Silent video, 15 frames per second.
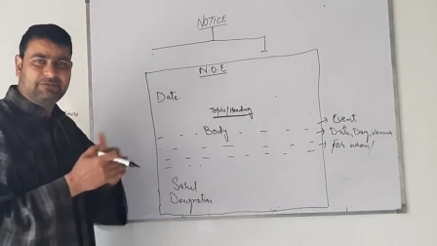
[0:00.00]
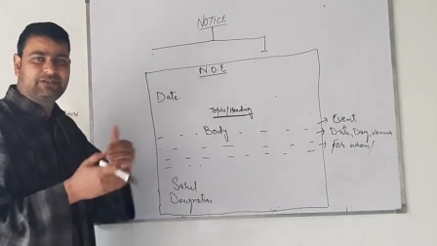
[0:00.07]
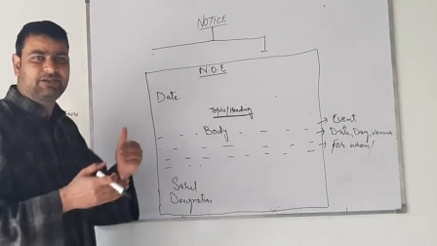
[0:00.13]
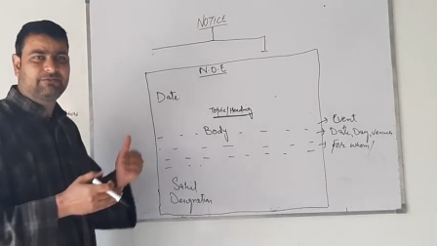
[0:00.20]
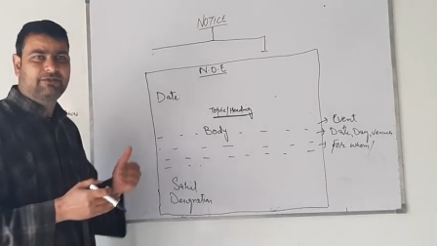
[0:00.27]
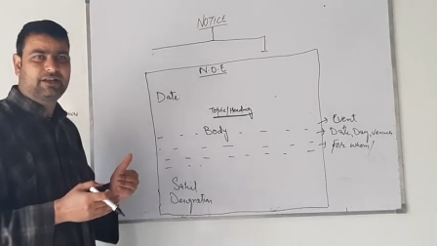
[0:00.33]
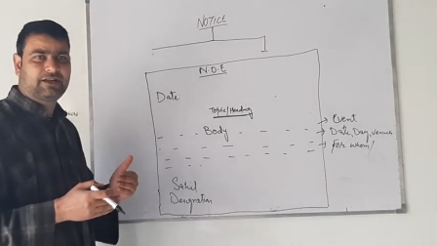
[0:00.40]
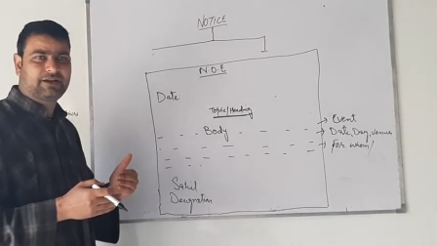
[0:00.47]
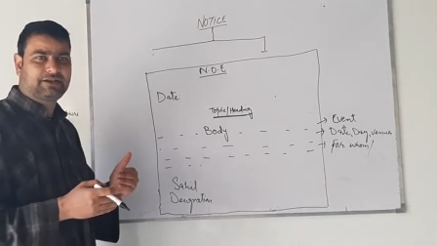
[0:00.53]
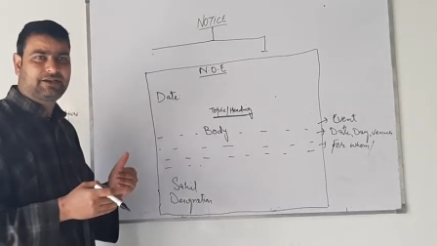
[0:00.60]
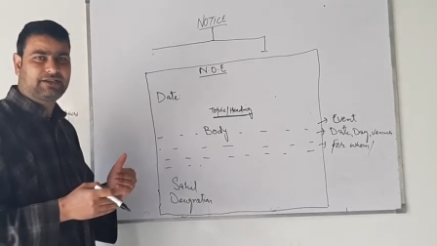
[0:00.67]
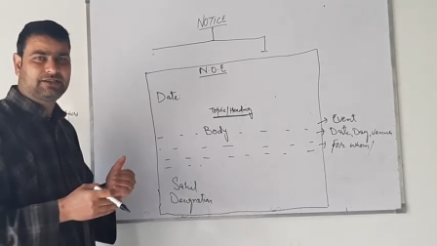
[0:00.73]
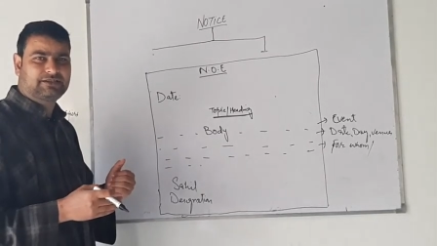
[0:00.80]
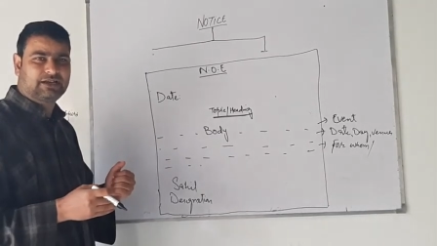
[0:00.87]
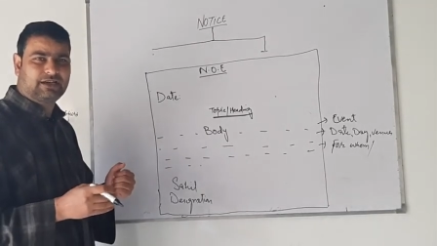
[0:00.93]

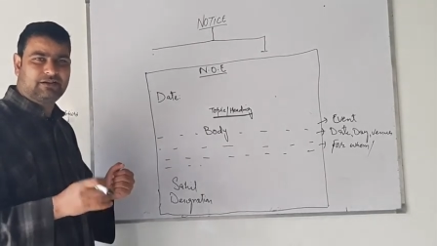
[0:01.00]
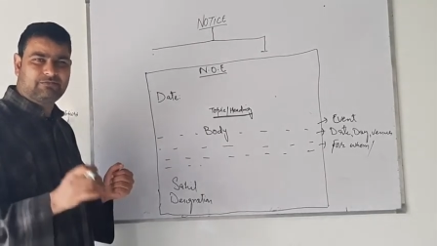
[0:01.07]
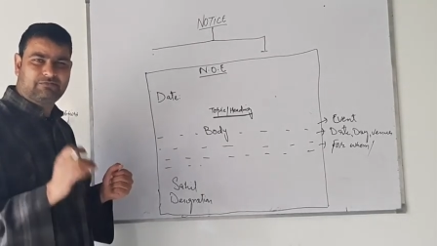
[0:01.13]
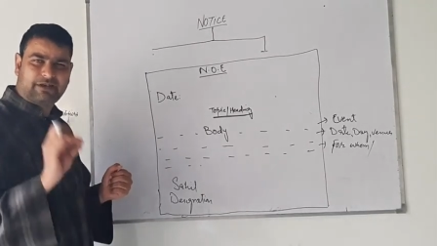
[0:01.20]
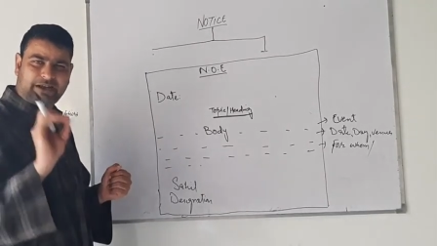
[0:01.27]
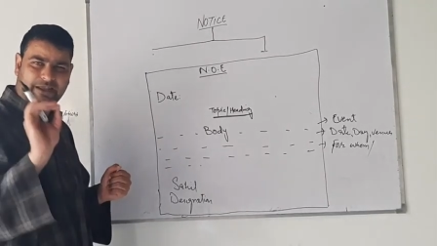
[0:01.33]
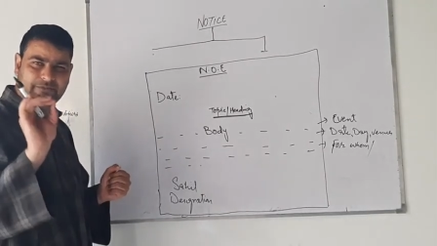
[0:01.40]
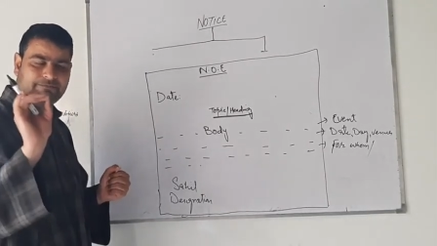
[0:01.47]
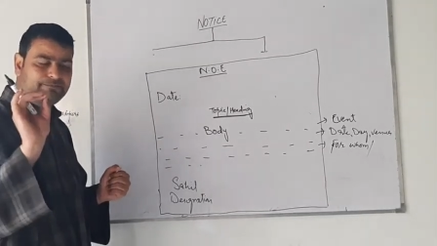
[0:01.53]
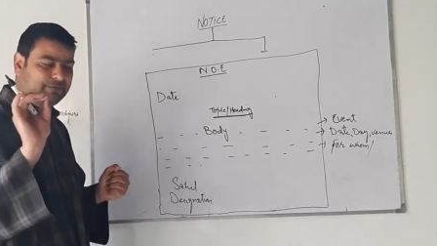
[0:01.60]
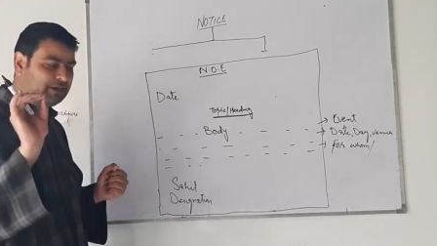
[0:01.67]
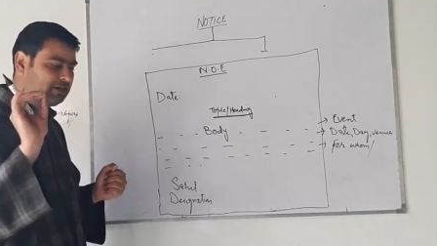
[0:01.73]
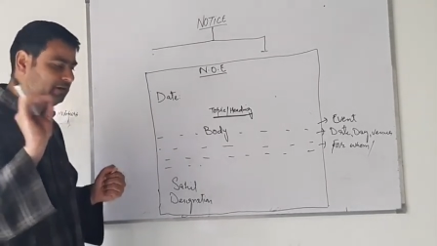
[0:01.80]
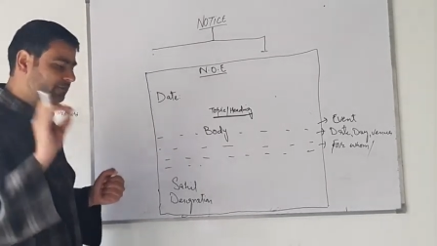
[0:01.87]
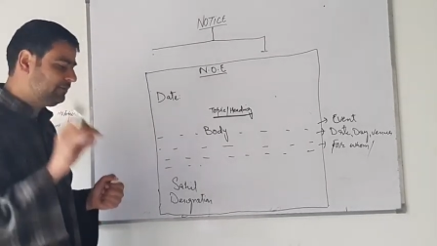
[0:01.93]
similarities but a
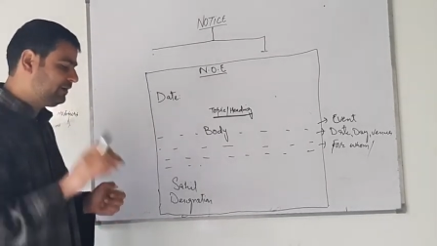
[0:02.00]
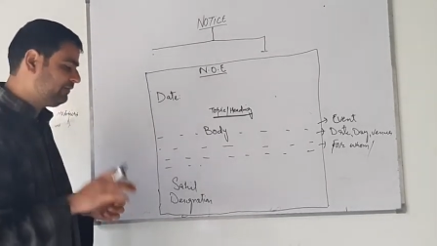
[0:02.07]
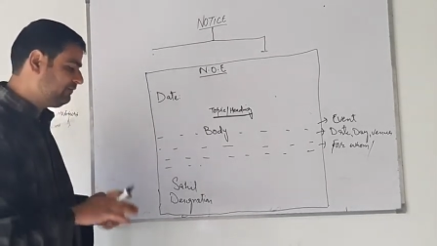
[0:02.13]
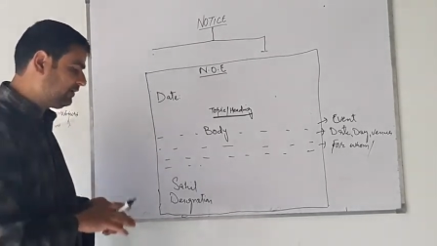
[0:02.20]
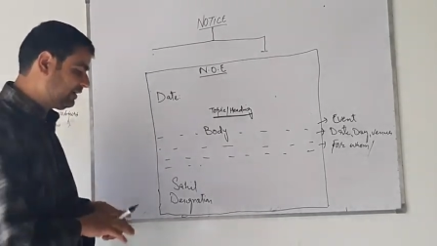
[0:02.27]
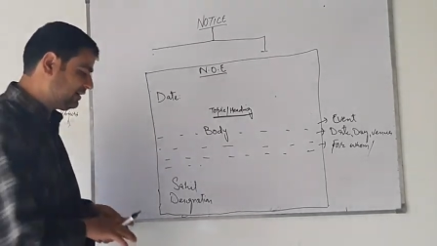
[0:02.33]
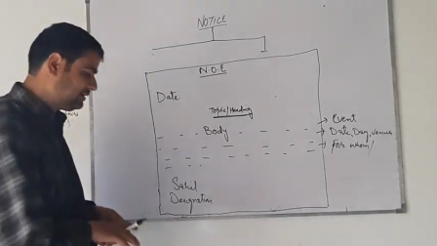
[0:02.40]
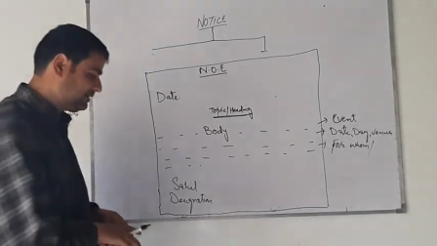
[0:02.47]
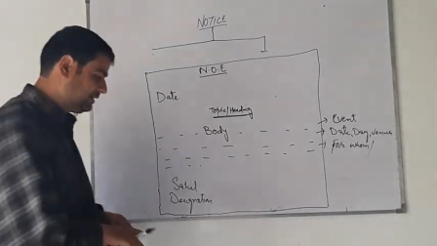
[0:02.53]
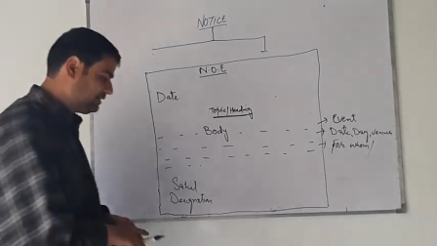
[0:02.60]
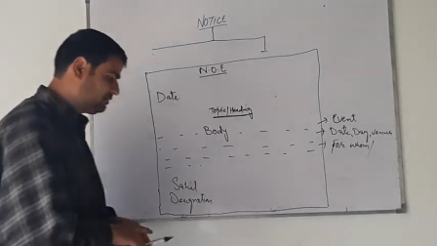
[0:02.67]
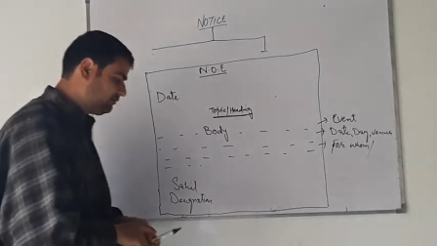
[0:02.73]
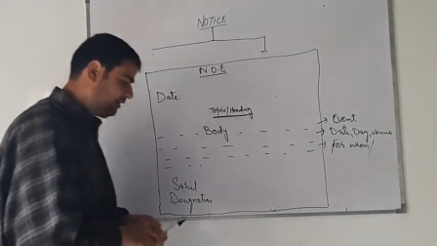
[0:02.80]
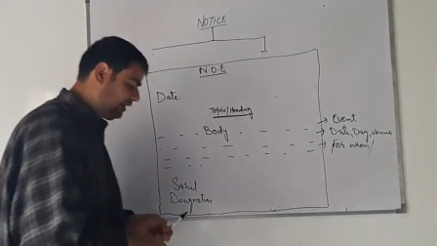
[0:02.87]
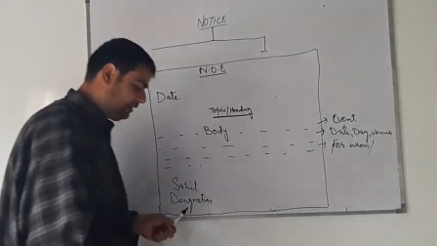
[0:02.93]
bit of difference
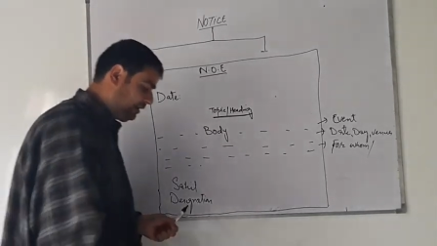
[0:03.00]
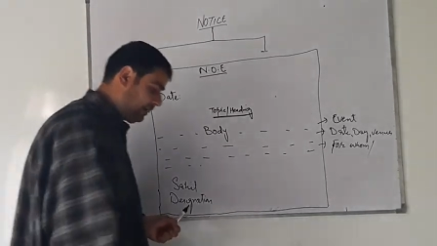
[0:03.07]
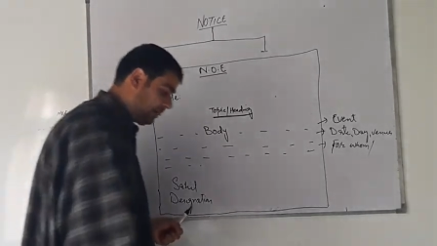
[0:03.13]
as well.